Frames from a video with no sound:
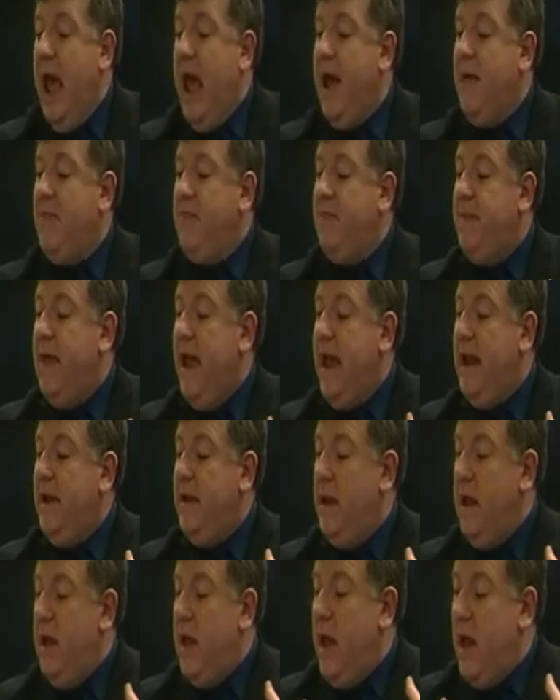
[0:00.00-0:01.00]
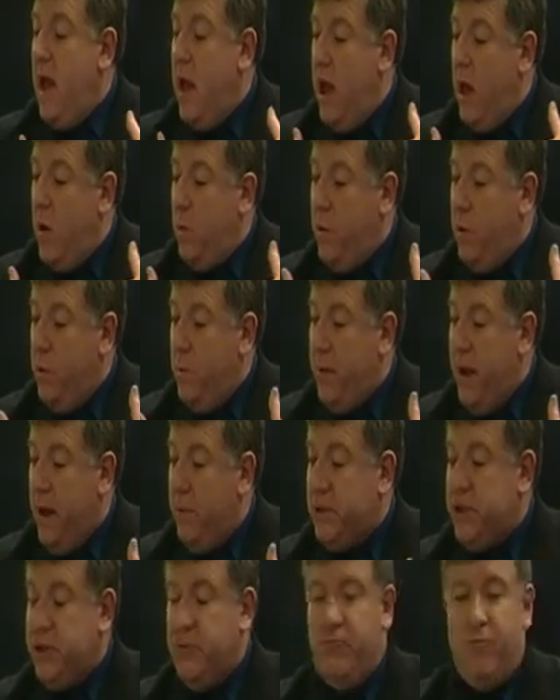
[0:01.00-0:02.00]
And then we'll be
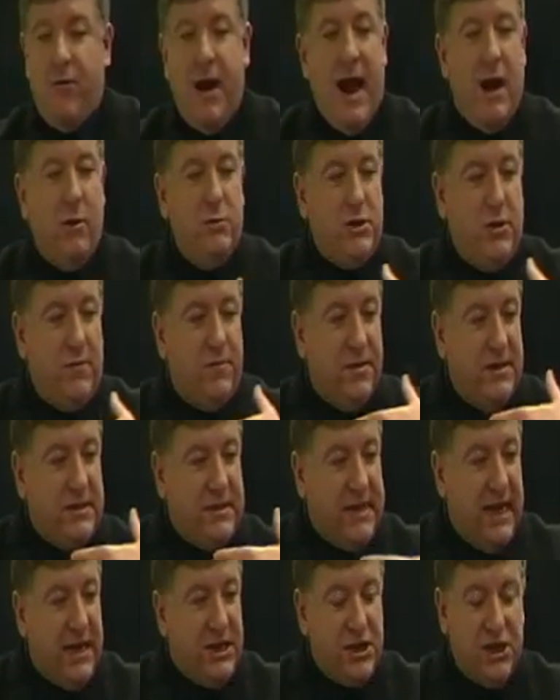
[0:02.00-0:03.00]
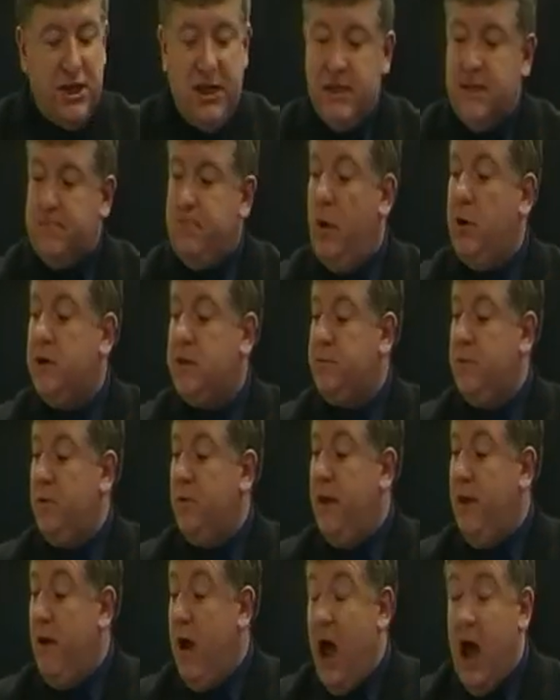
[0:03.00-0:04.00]
able to round off the session. It's
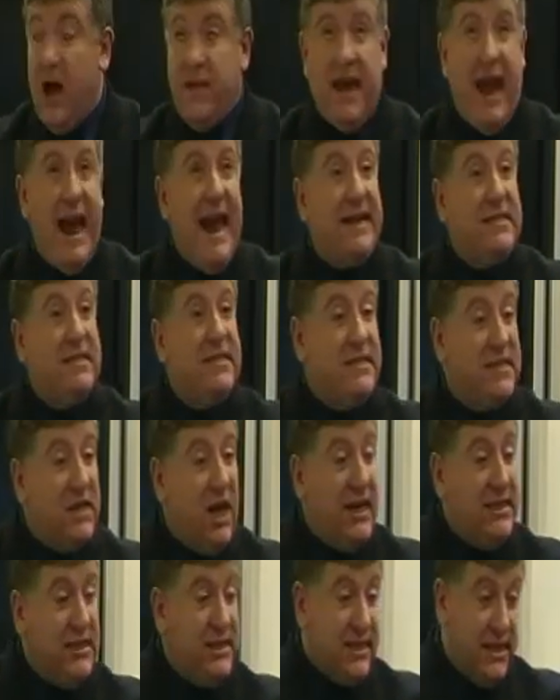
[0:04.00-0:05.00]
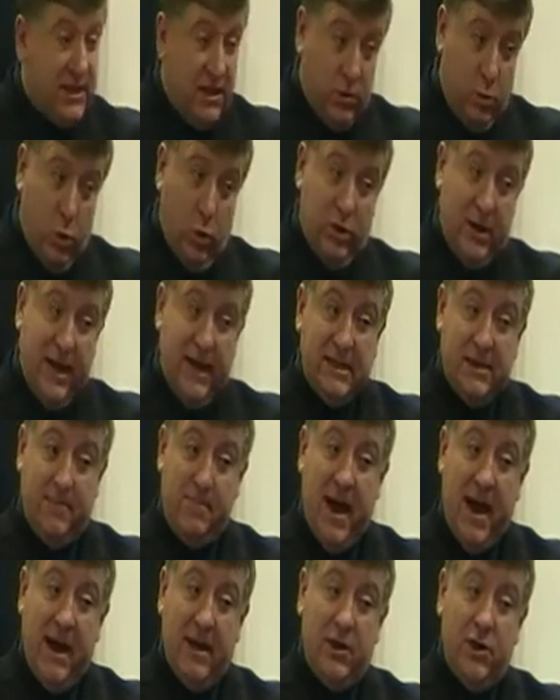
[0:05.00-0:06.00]
possible there are other exercises in the coordinator
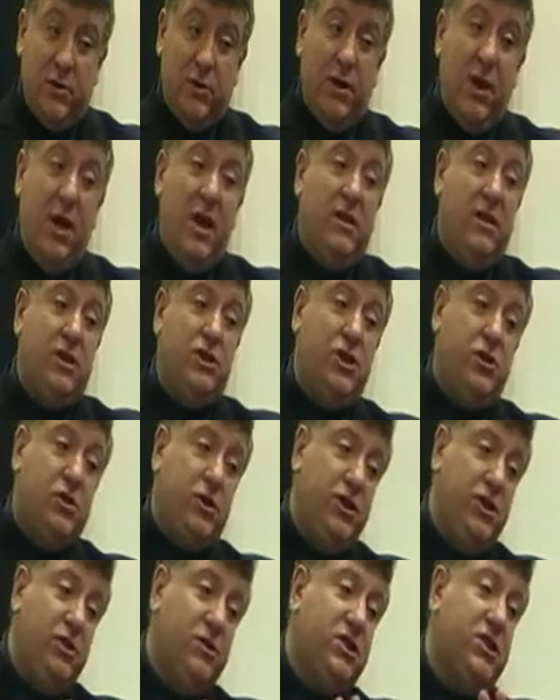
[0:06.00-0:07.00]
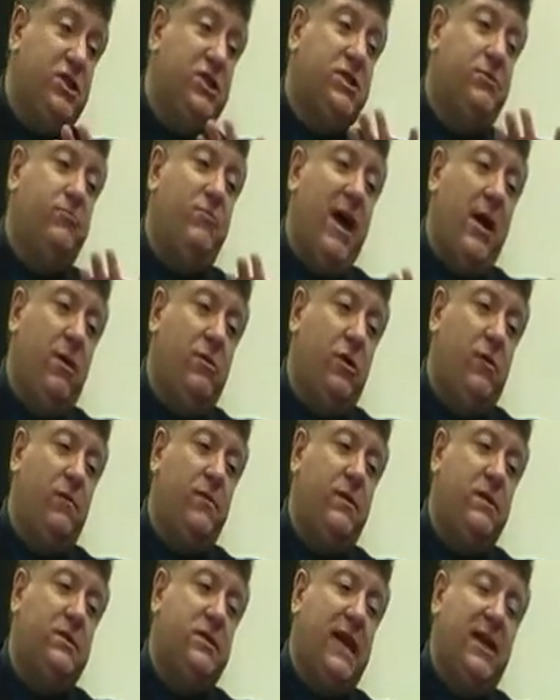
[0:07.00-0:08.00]
manual that you can use just to round
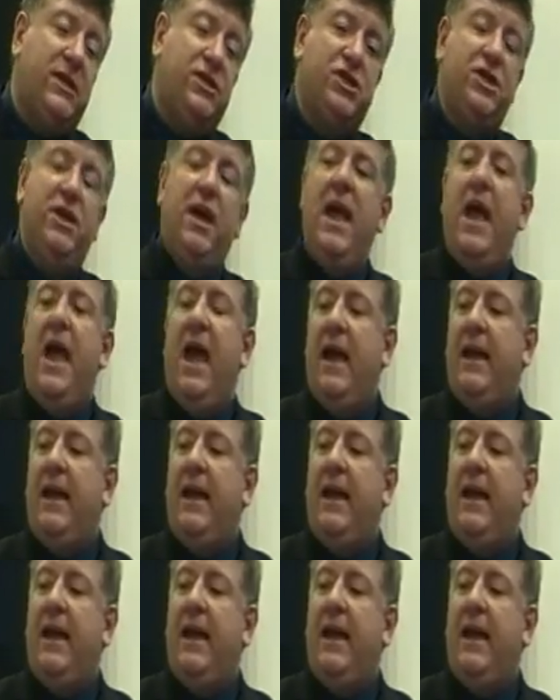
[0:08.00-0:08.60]
off the session.